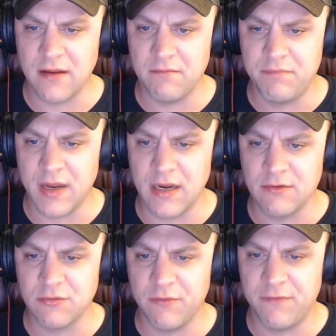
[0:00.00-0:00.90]
But it was
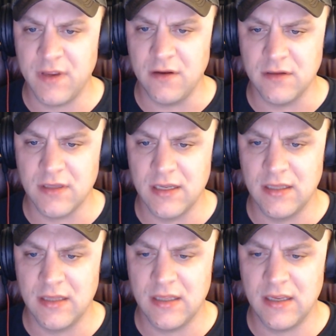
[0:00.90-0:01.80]
revealed in
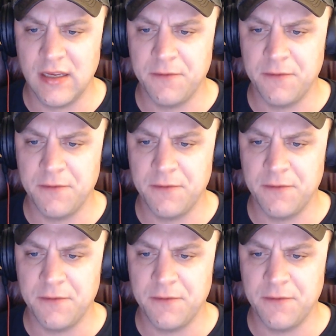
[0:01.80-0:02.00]
the